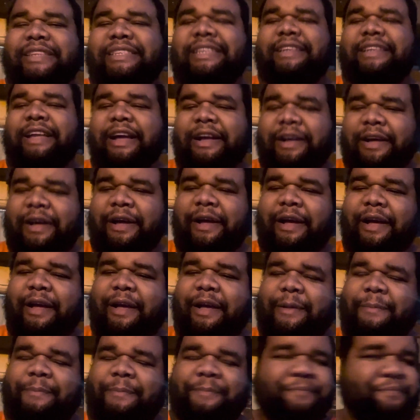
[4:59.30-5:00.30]
the
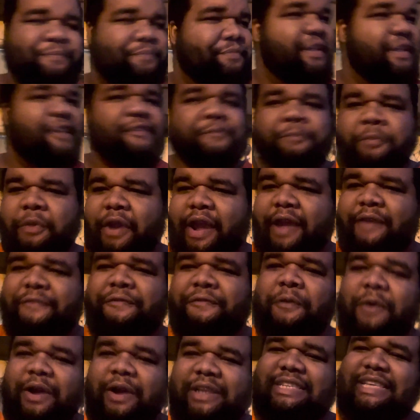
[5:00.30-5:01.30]
um the spread
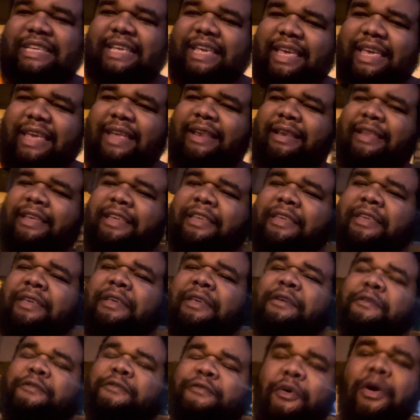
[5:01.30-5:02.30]
14?
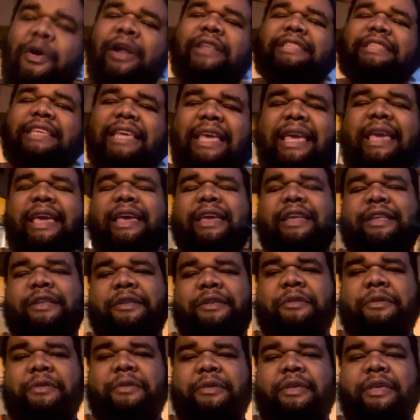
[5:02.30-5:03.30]
14.
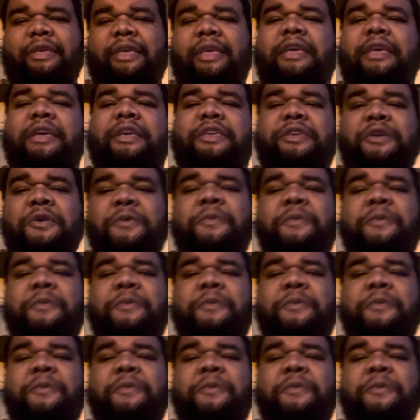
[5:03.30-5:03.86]
You